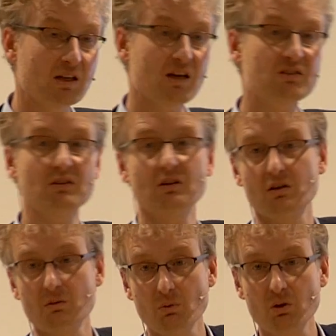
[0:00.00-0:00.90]
and
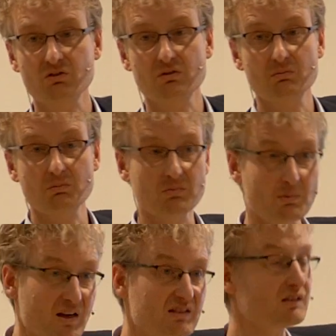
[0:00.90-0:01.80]

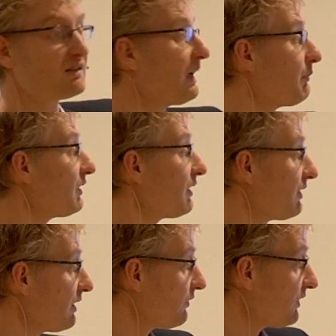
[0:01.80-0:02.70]
the best example I
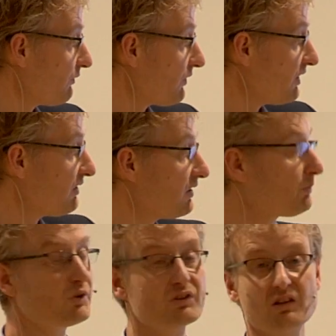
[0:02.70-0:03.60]
think for this is
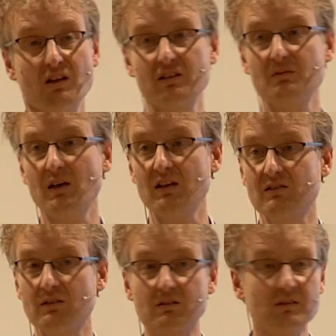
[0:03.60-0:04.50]
personalized
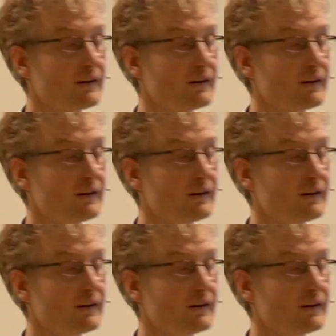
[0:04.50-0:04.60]
medicine.